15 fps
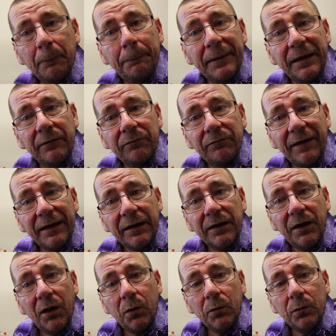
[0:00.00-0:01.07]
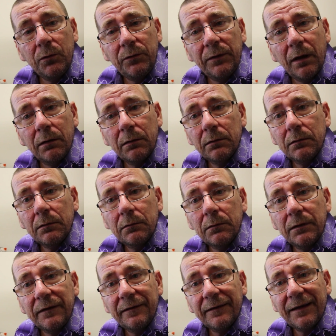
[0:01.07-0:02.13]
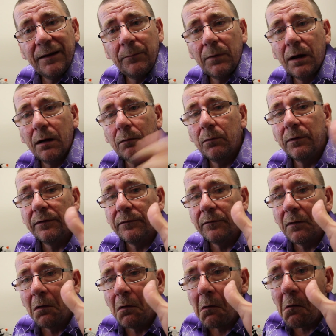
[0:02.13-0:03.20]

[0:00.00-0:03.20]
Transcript: big fat nose in the camera, which